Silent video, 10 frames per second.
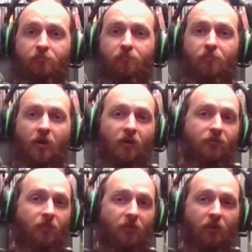
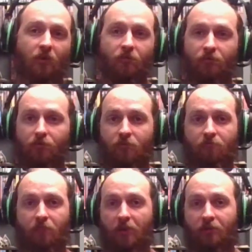possibly I'll just,
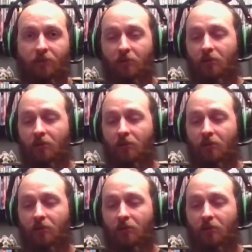like I said,